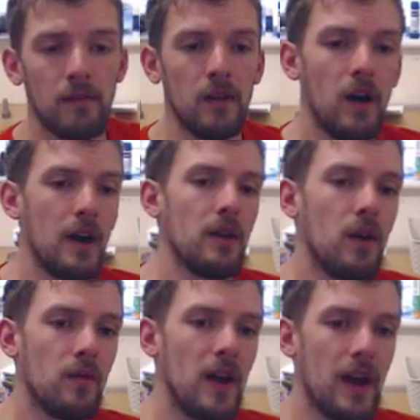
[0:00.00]
line
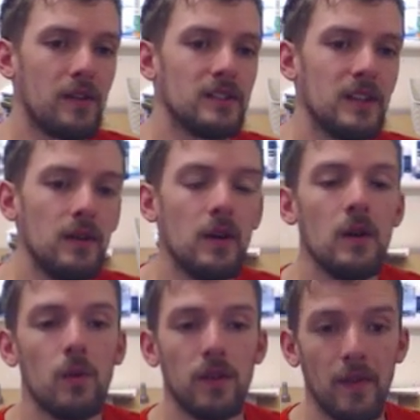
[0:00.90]
of the heresy,
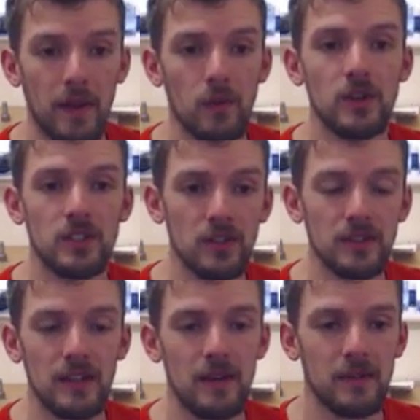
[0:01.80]
with like the original
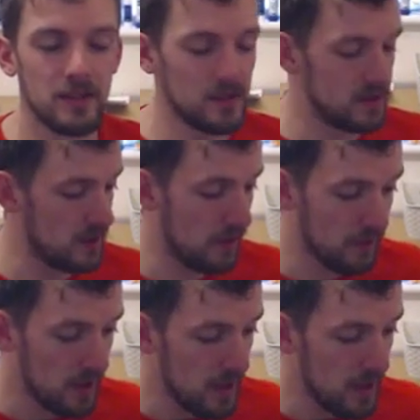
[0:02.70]
demons and stuff.